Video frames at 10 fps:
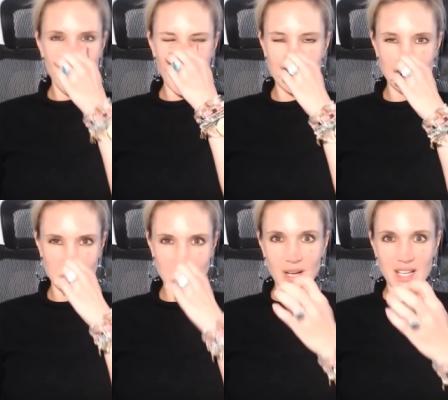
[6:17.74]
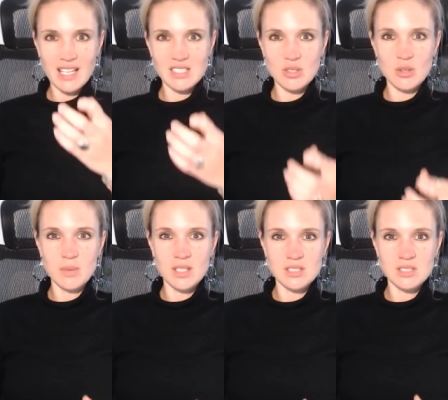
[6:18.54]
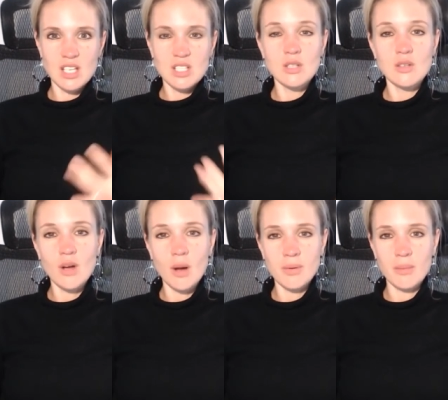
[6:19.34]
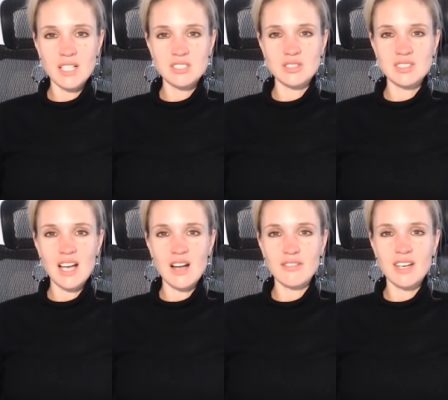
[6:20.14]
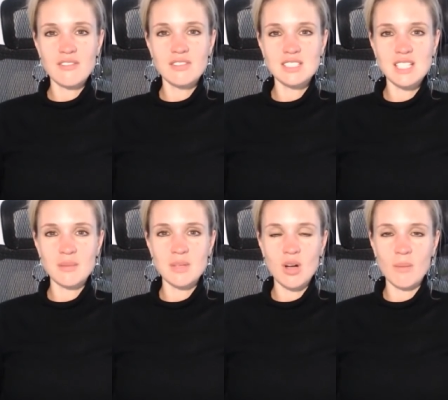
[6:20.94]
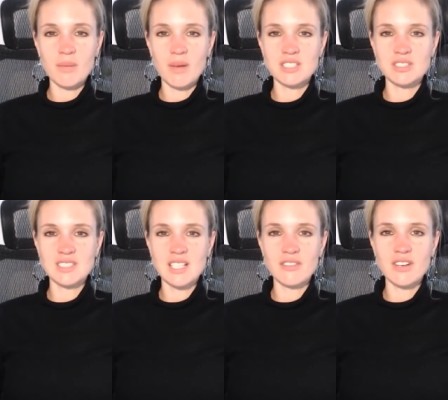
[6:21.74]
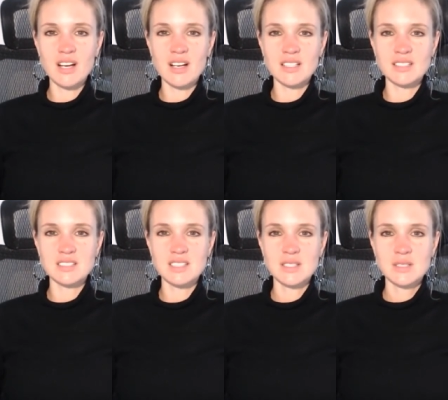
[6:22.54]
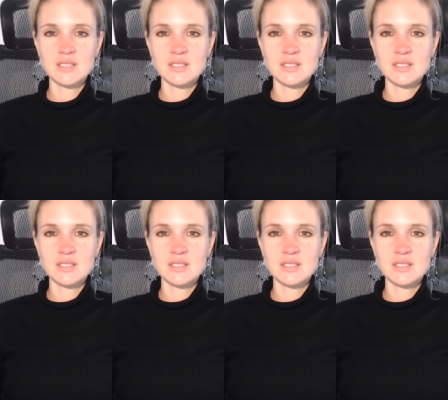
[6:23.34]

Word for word: for behaving the way they do because you've compromised yourself, and every time you compromise yourself it hurts.